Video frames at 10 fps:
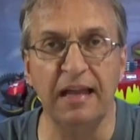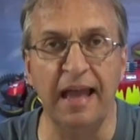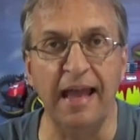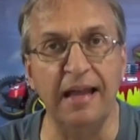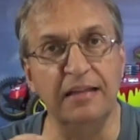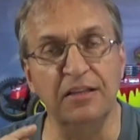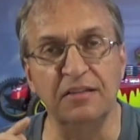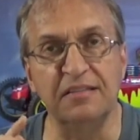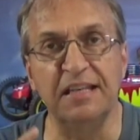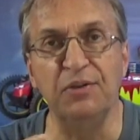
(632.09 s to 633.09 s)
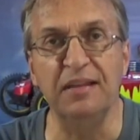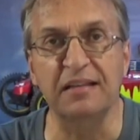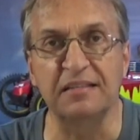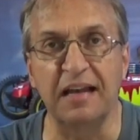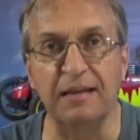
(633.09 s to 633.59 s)
and see you
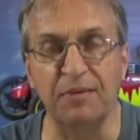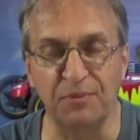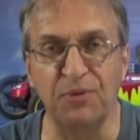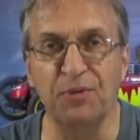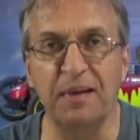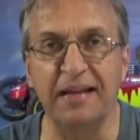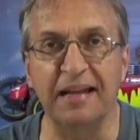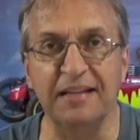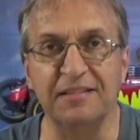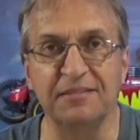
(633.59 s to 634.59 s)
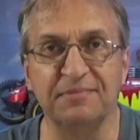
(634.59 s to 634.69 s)
next time. Goodbye, guys.